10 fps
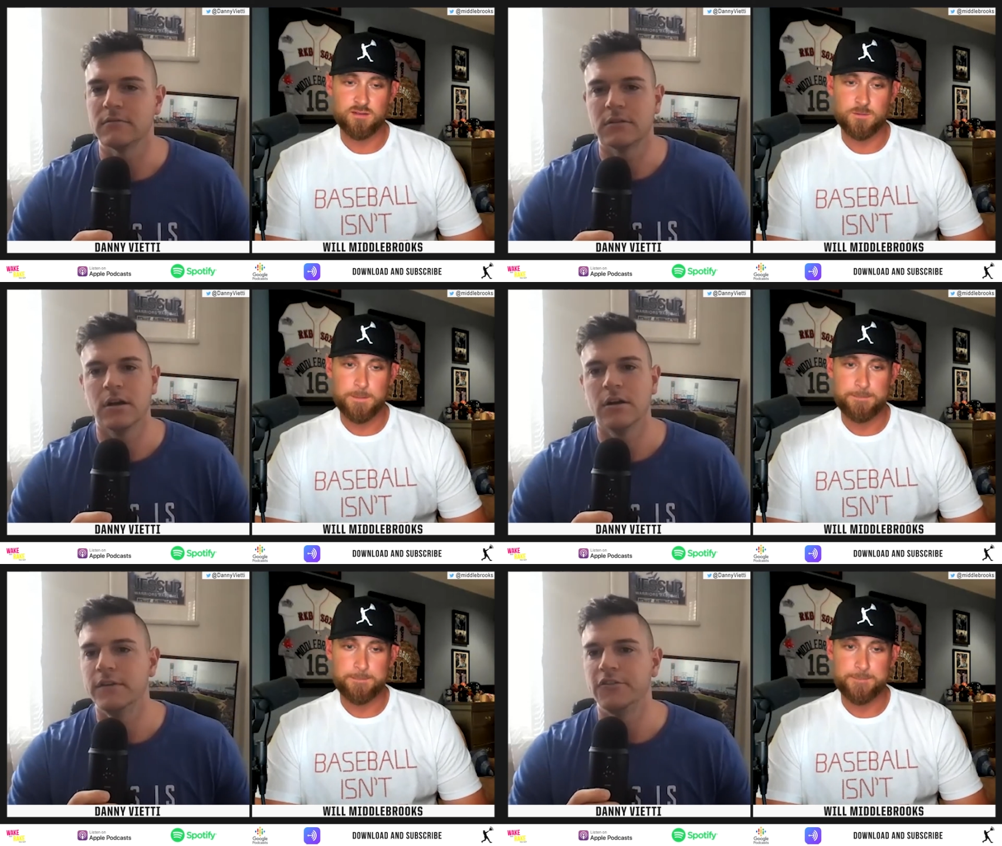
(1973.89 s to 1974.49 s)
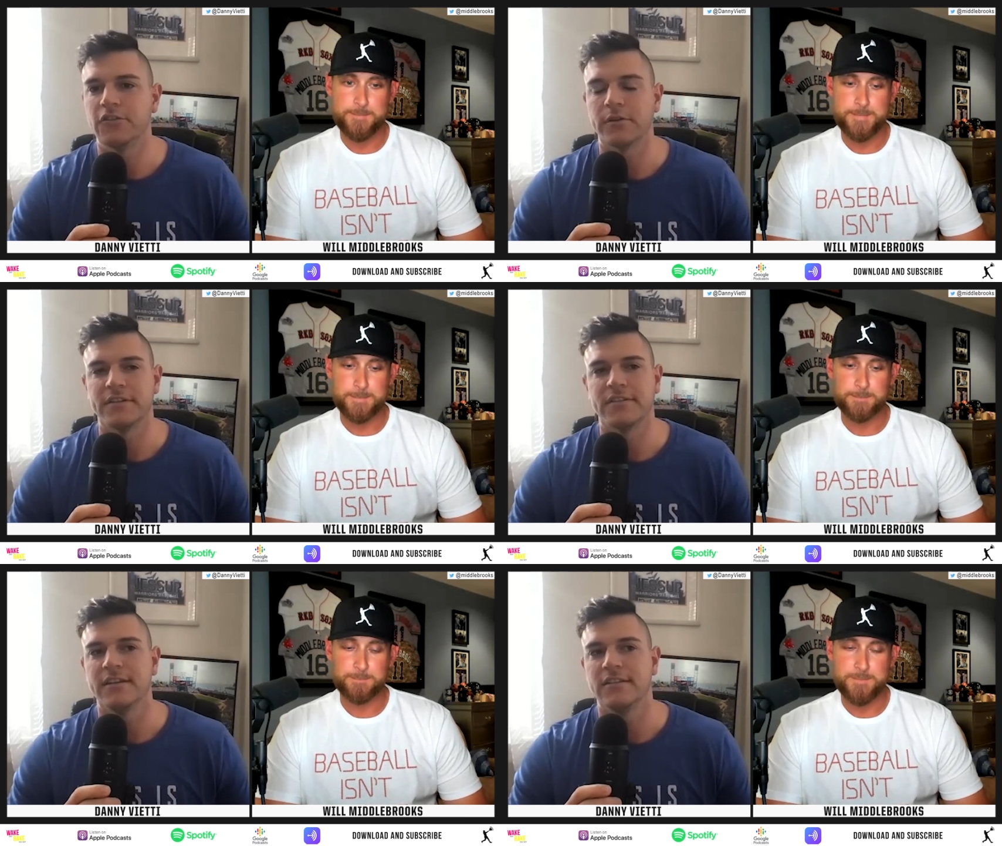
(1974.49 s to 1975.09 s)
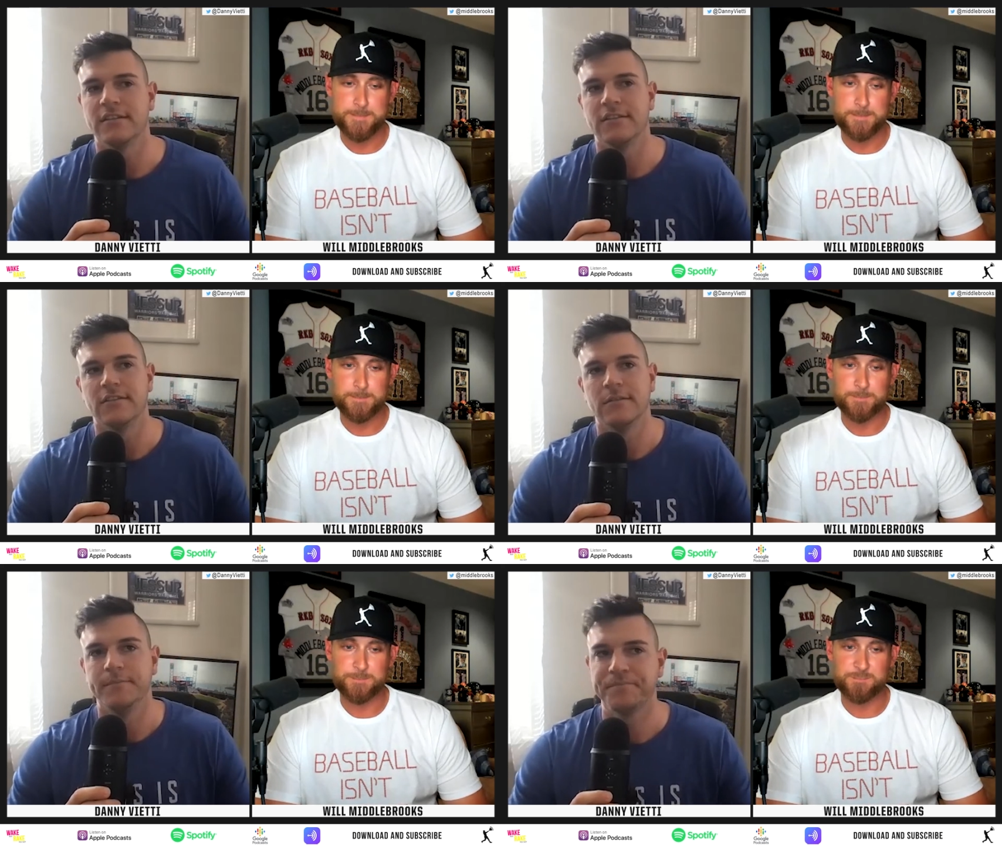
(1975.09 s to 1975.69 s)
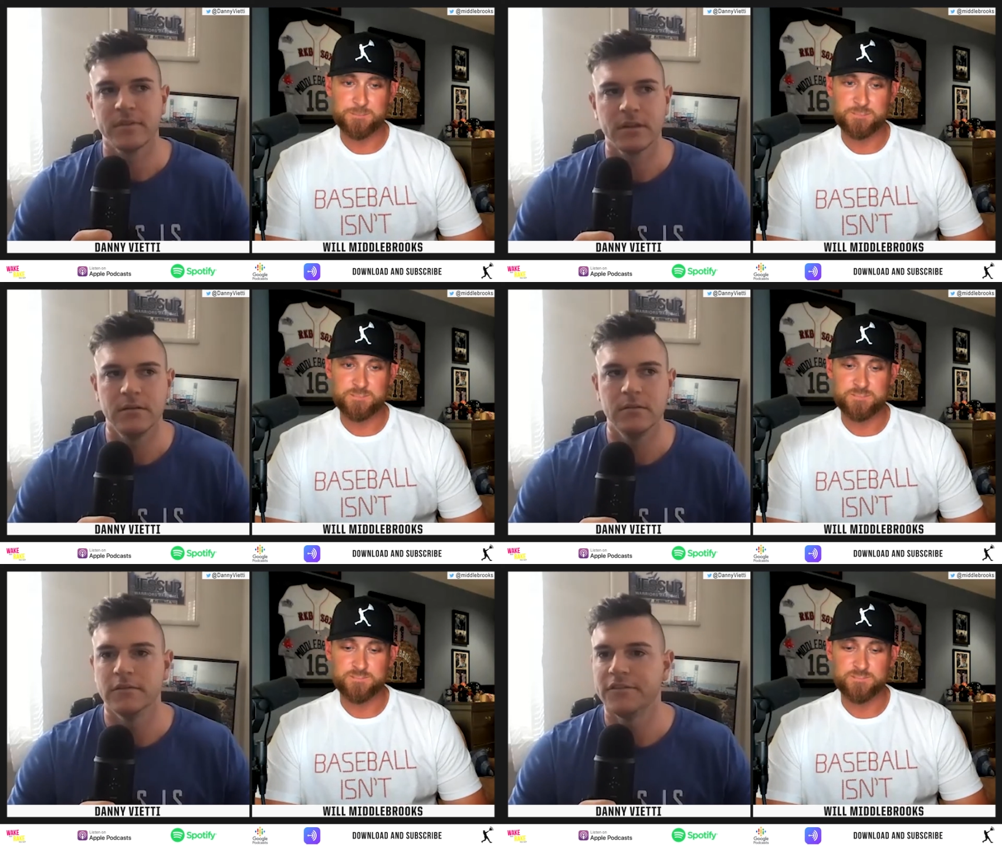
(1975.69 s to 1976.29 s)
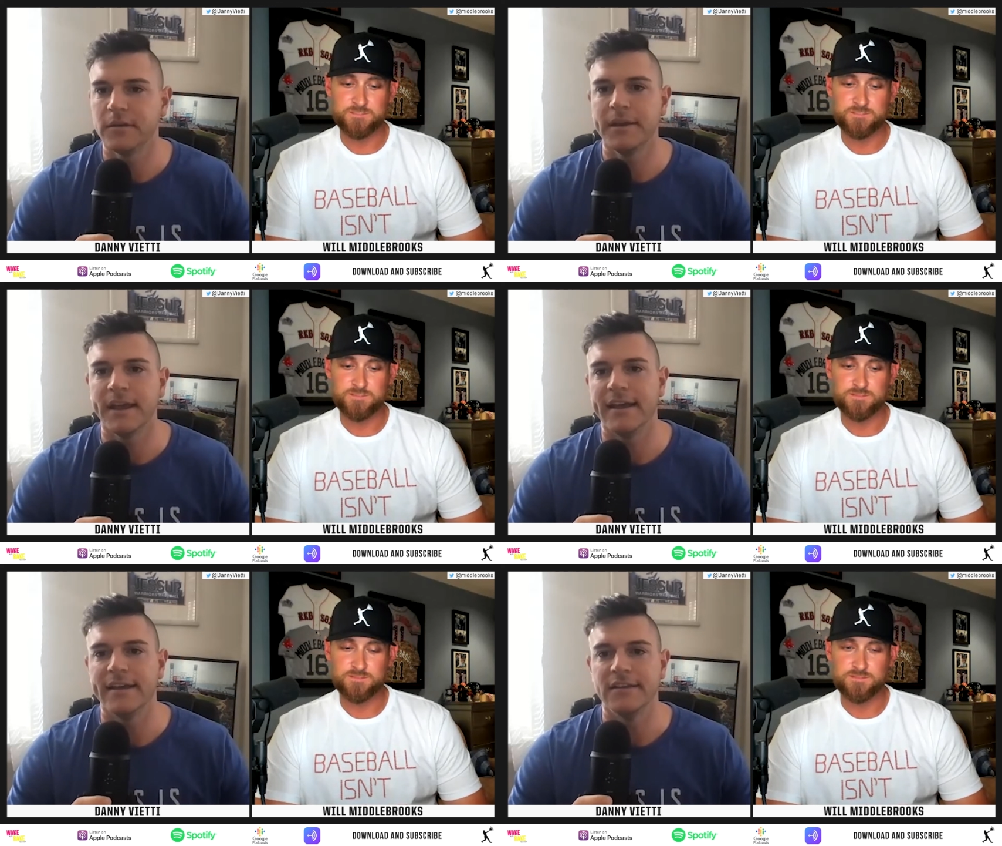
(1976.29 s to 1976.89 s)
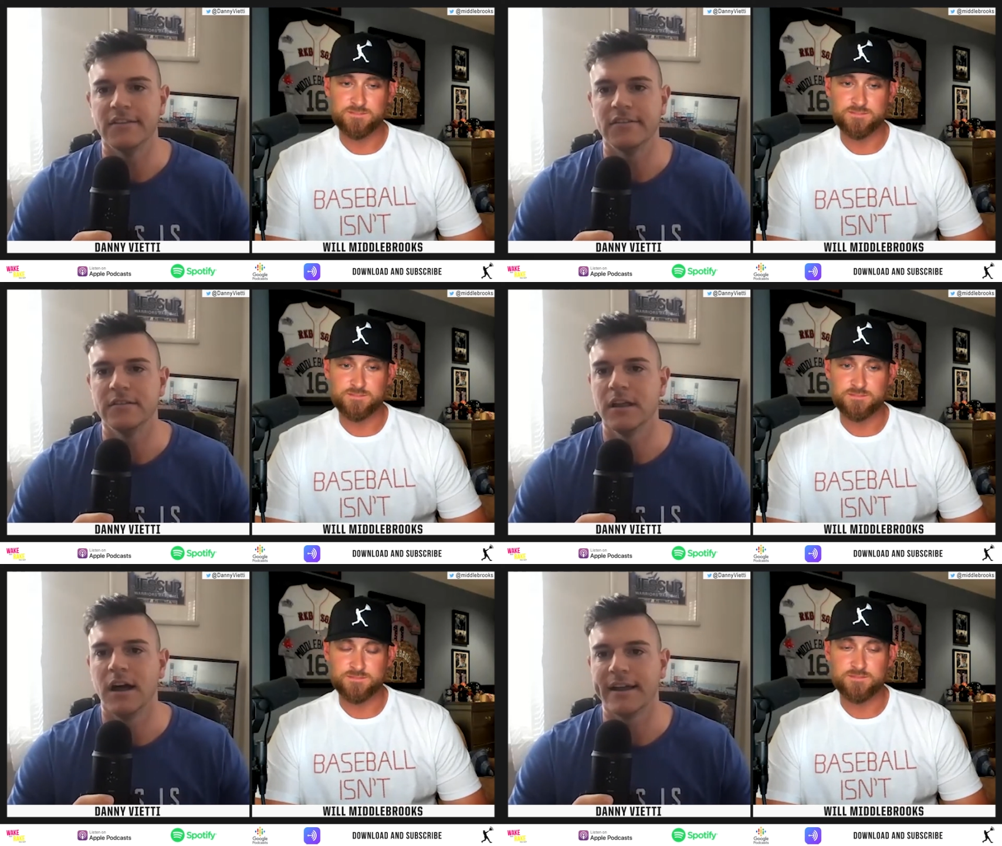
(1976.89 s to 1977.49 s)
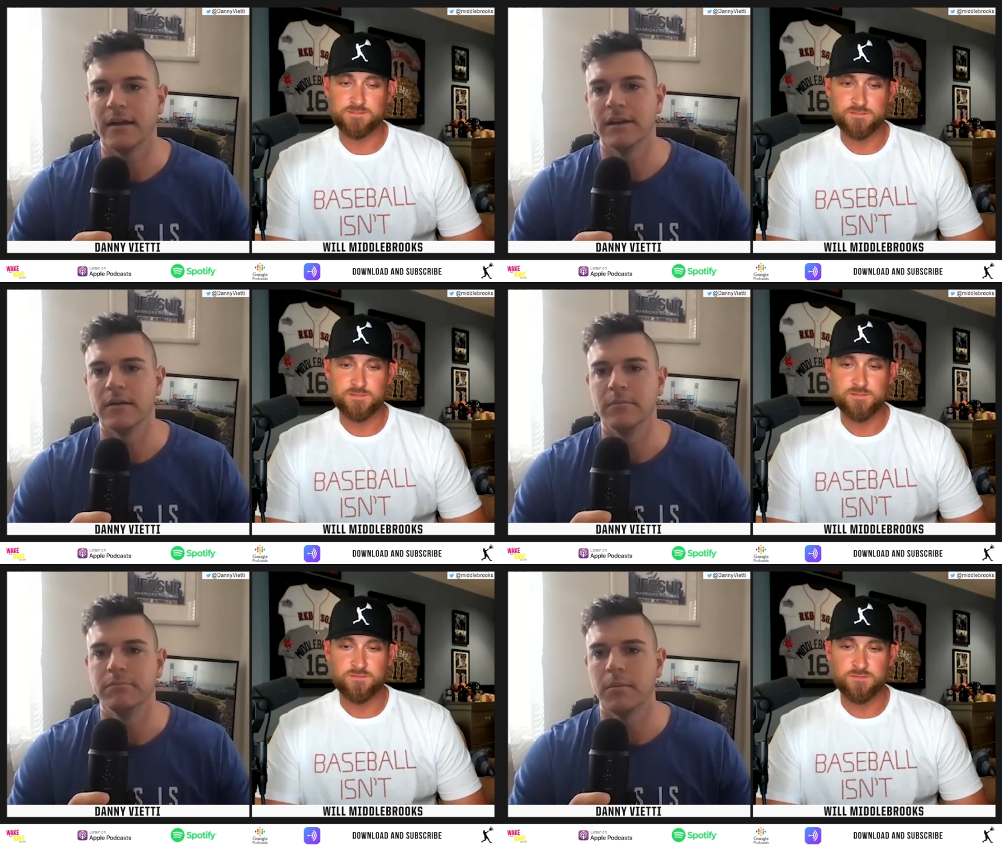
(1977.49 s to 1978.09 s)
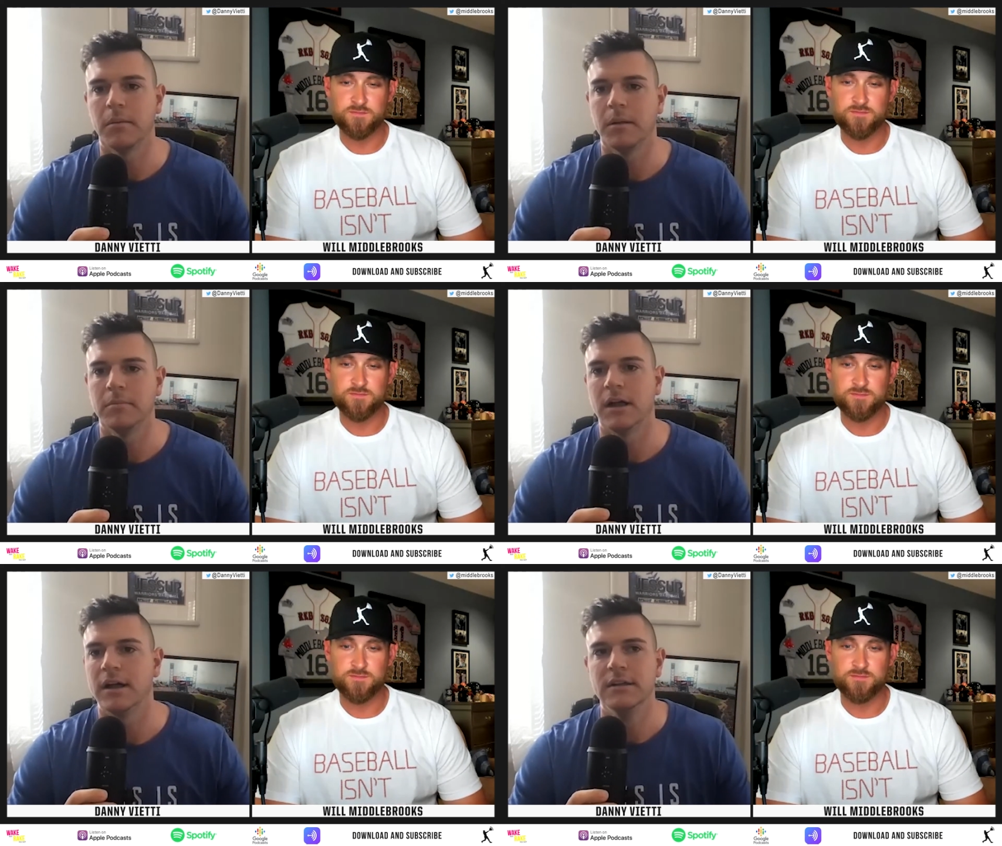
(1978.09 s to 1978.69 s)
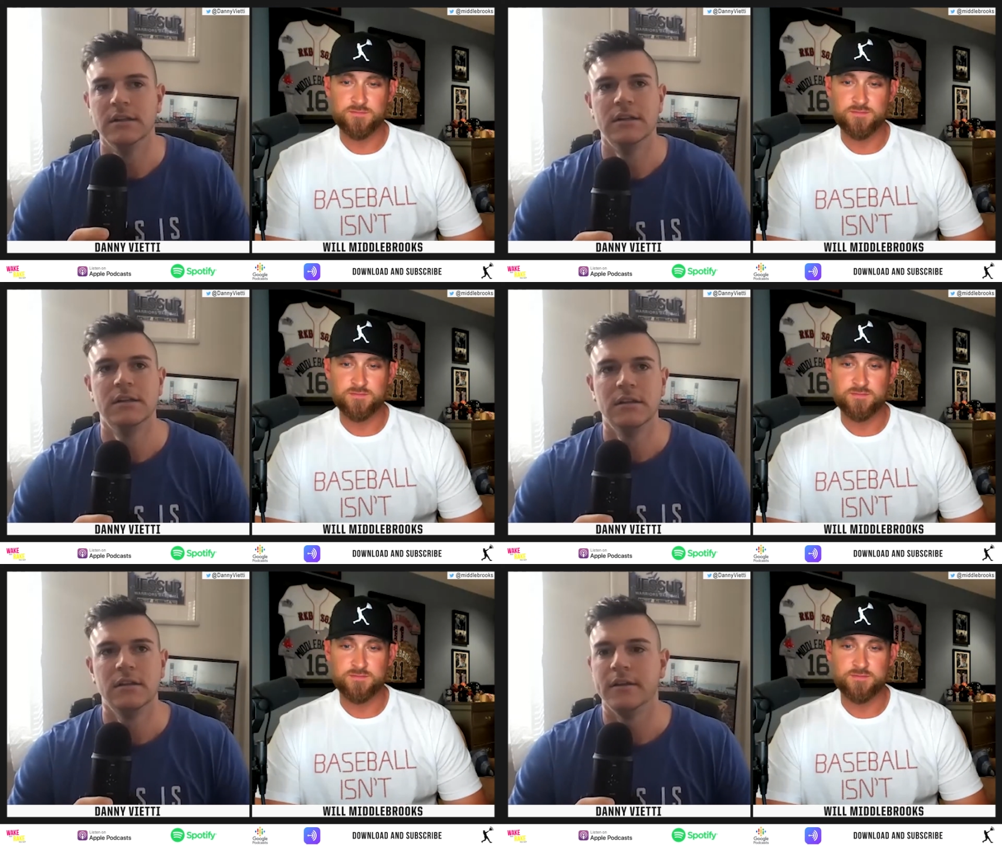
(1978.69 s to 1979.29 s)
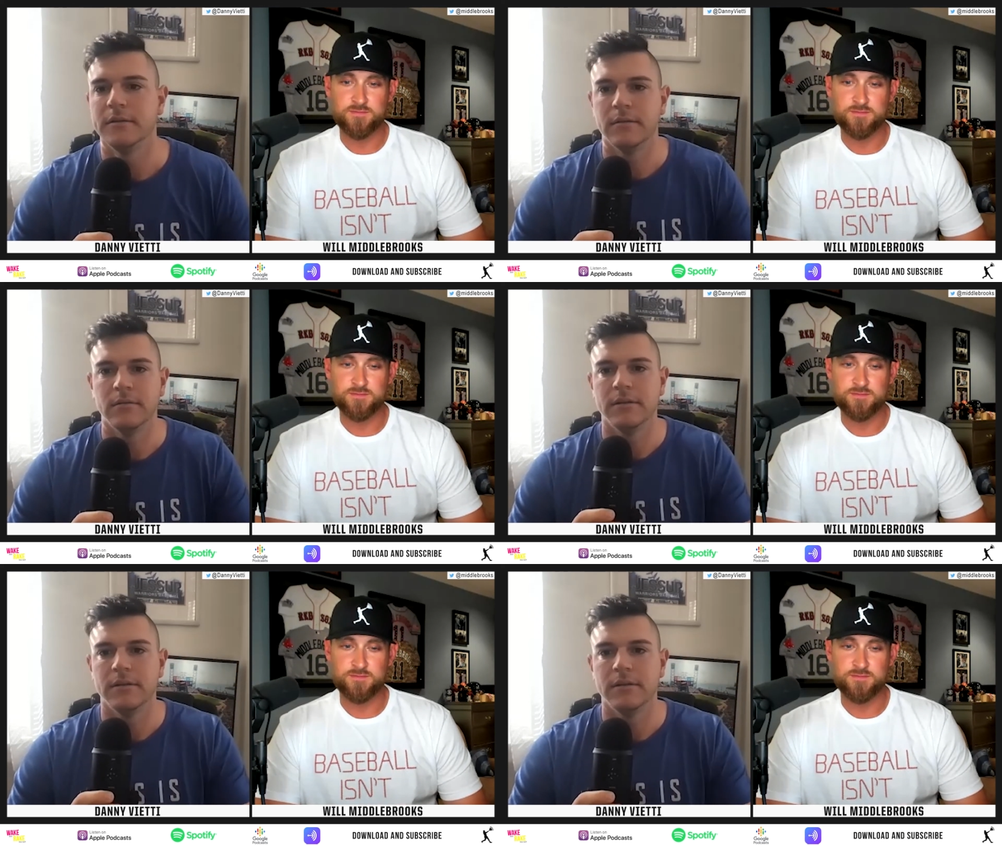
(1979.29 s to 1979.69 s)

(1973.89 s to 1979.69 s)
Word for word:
Speaker 1: COVID shortened seasons, C B As, lockout, you know, blah, blah, blah, blah. It,